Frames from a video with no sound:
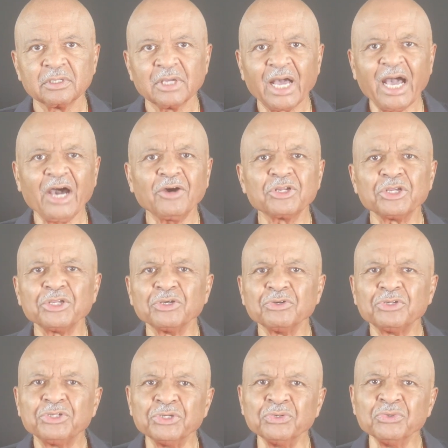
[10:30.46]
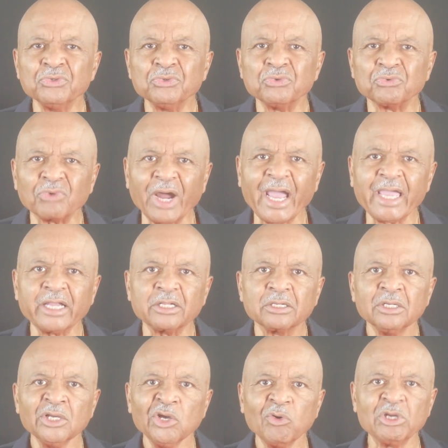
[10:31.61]
How do you do right
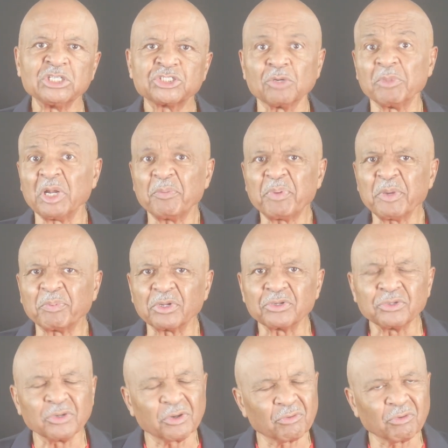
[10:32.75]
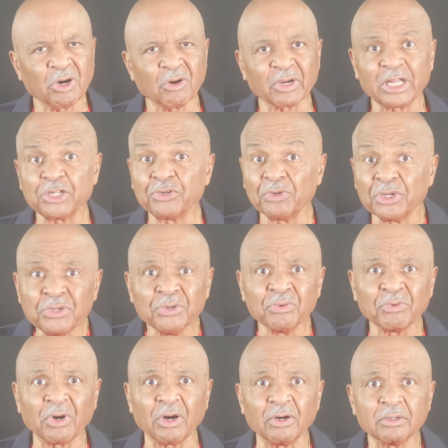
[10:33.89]
when so many people are doing wrong and doing you
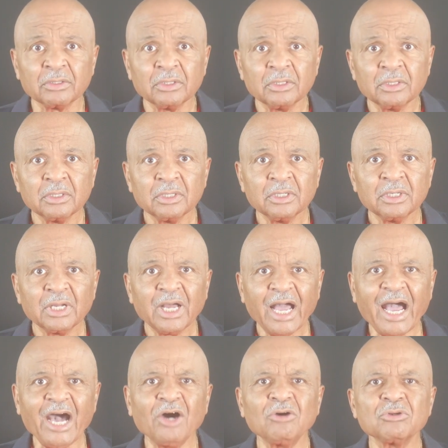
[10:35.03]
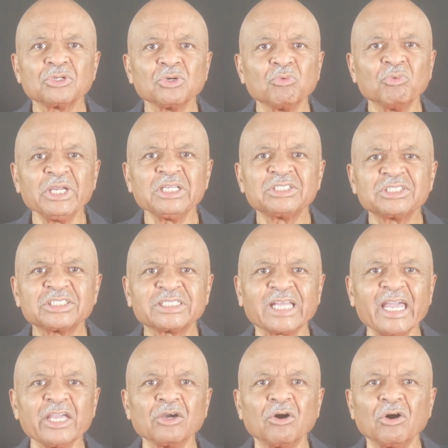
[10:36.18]
wrong? How do we
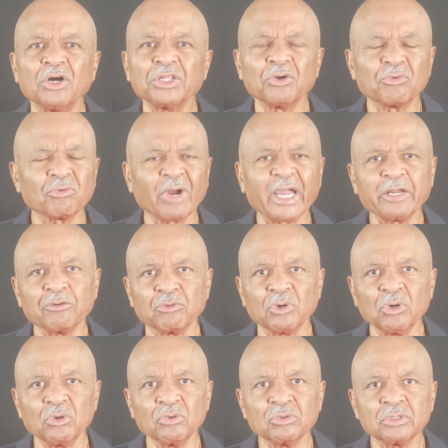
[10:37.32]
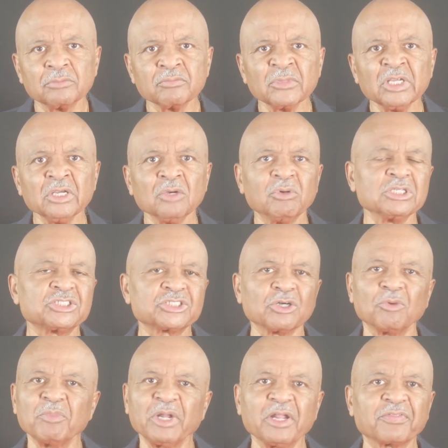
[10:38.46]
stay on the right road when
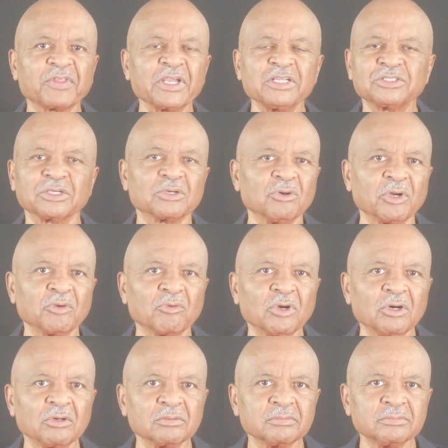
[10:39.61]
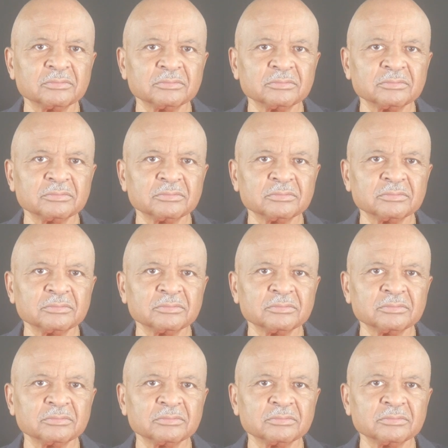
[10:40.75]
so many things are going wrong?